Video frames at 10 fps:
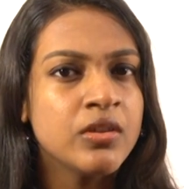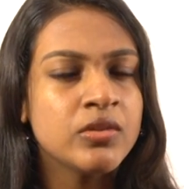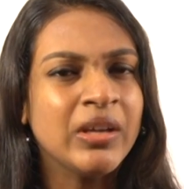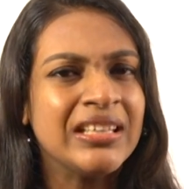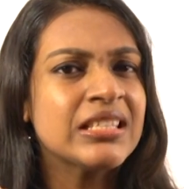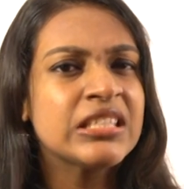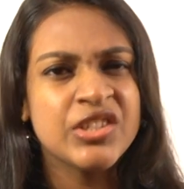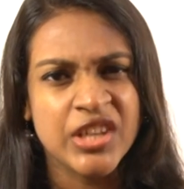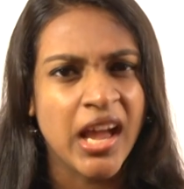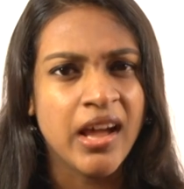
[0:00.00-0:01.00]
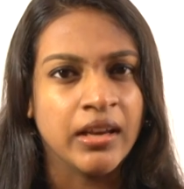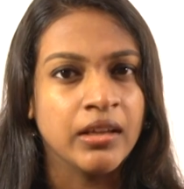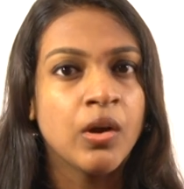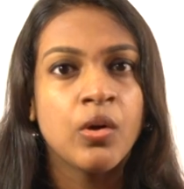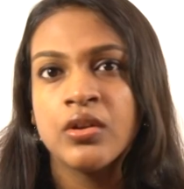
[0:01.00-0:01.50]
So it is sharing.
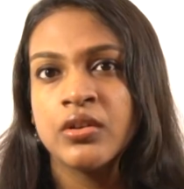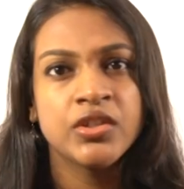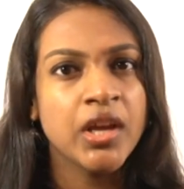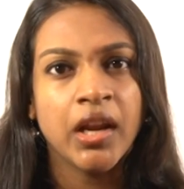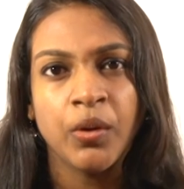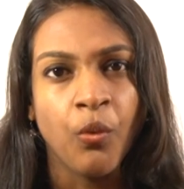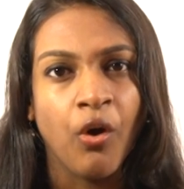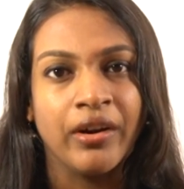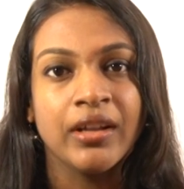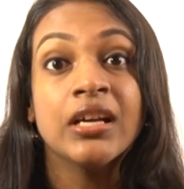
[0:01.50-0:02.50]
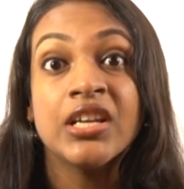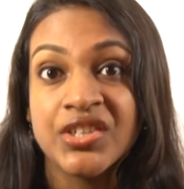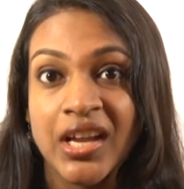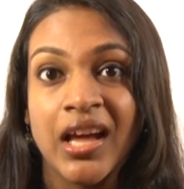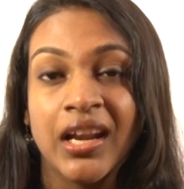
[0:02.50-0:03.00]
Sharing what?
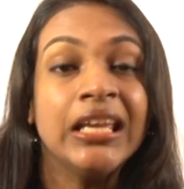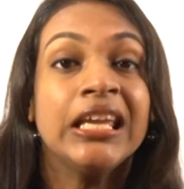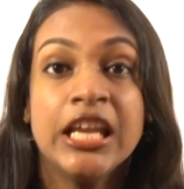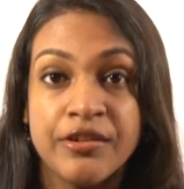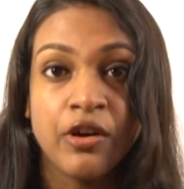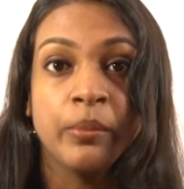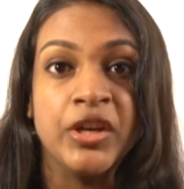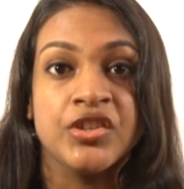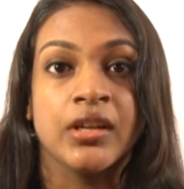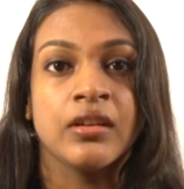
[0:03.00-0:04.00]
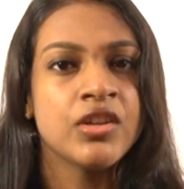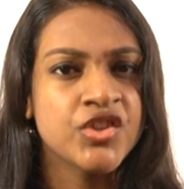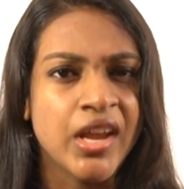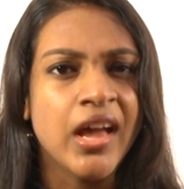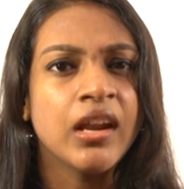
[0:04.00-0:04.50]
Sharing information,
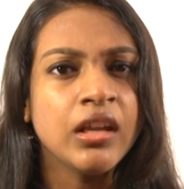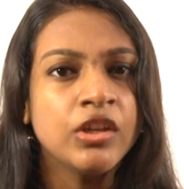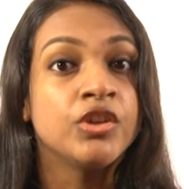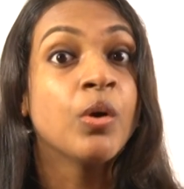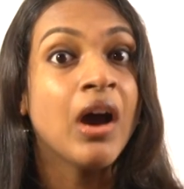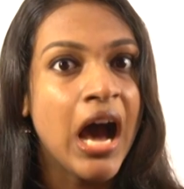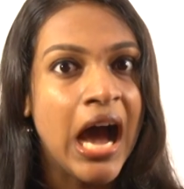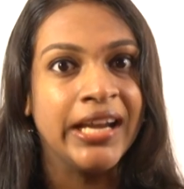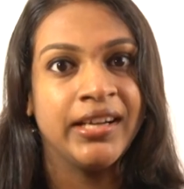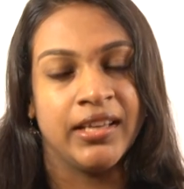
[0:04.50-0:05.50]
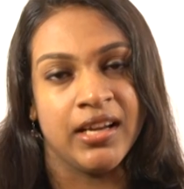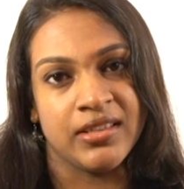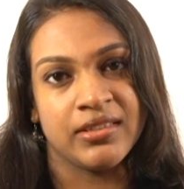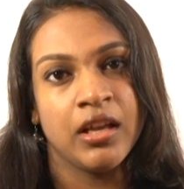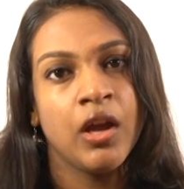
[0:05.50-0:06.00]
sharing your
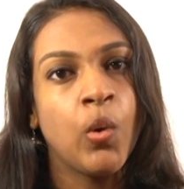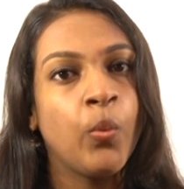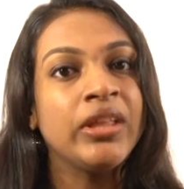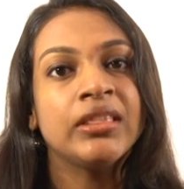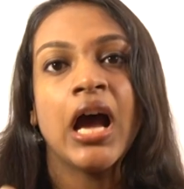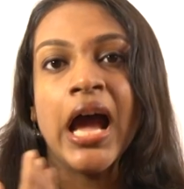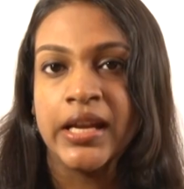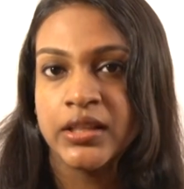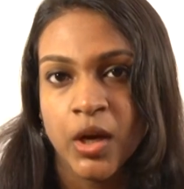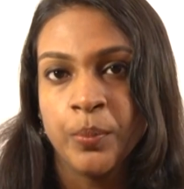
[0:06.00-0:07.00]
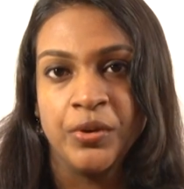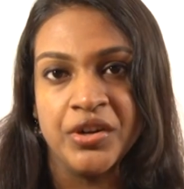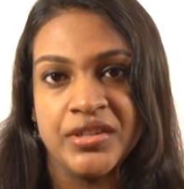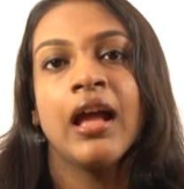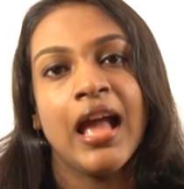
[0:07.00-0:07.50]
ideas with another
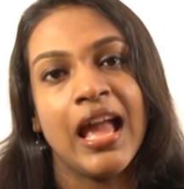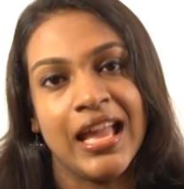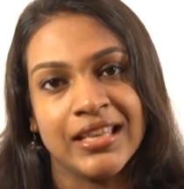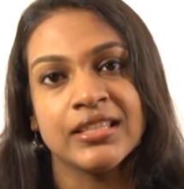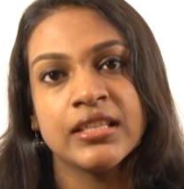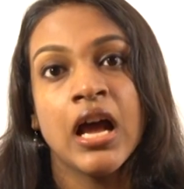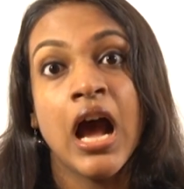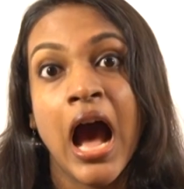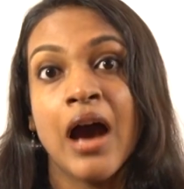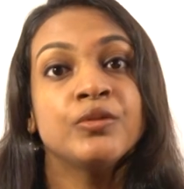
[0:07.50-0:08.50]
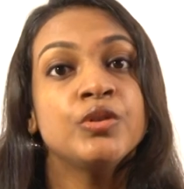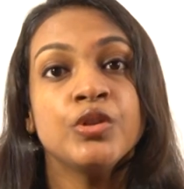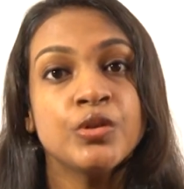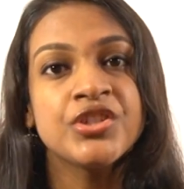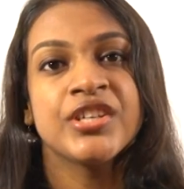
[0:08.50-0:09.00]
person. And how do
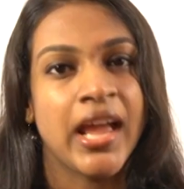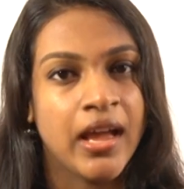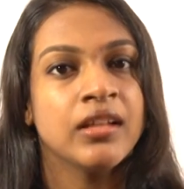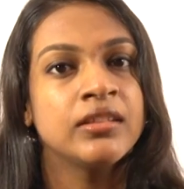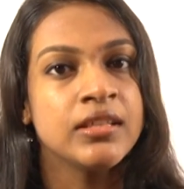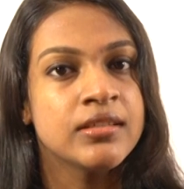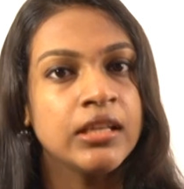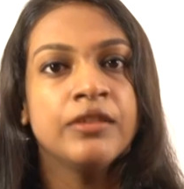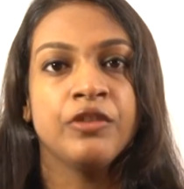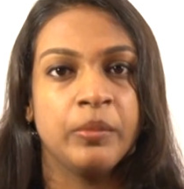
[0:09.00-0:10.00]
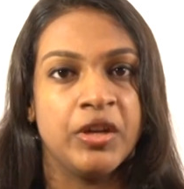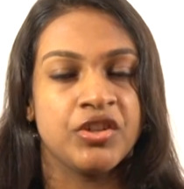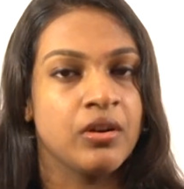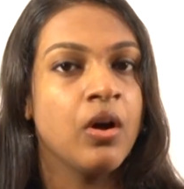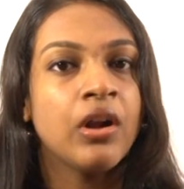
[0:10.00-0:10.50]
you share this
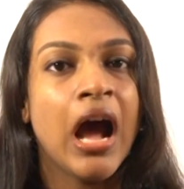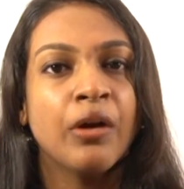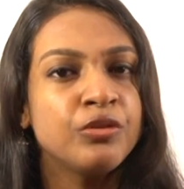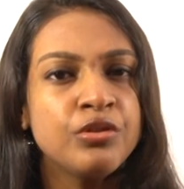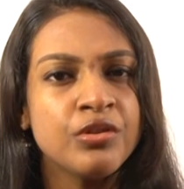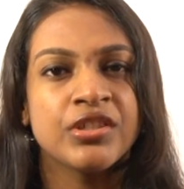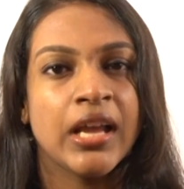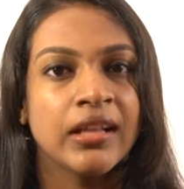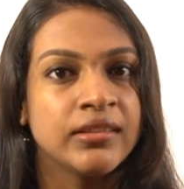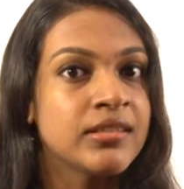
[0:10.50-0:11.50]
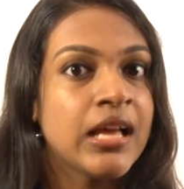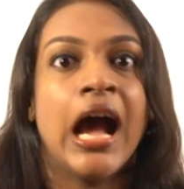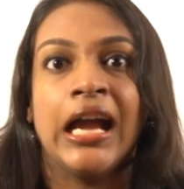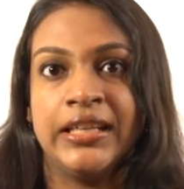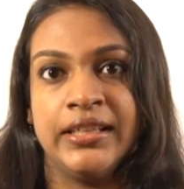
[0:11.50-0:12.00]
information or how do you share these
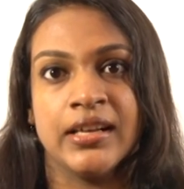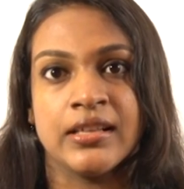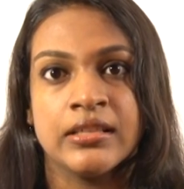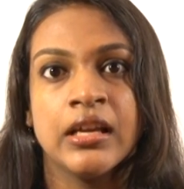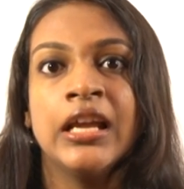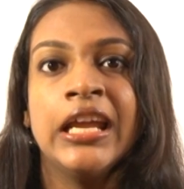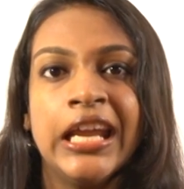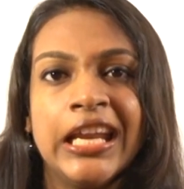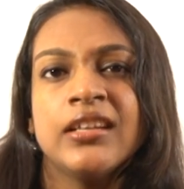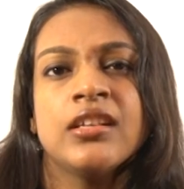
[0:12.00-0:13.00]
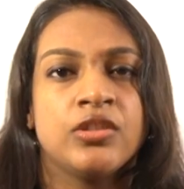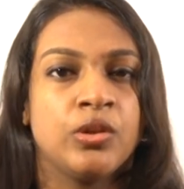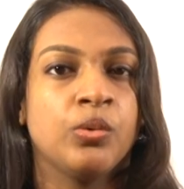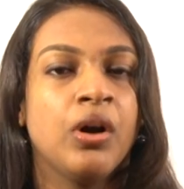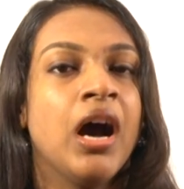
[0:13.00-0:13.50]
ideas? It is
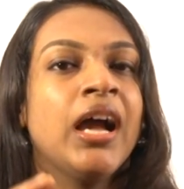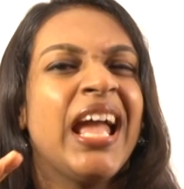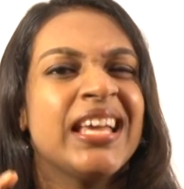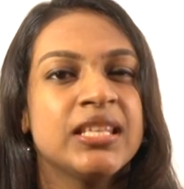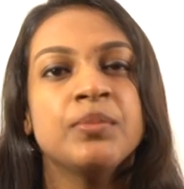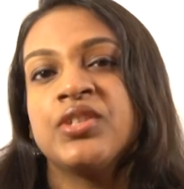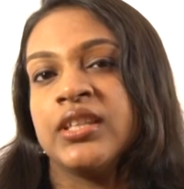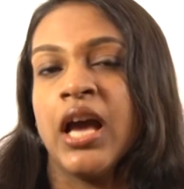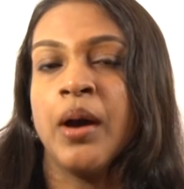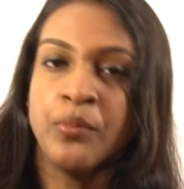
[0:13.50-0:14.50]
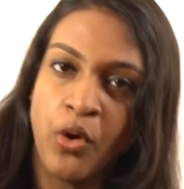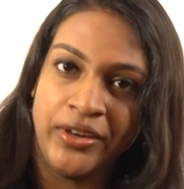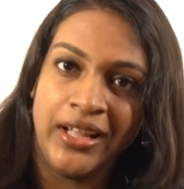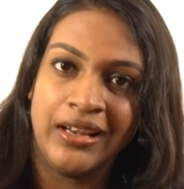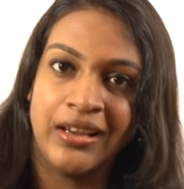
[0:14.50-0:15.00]
through a SMCR
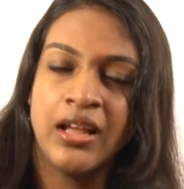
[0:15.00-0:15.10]
model.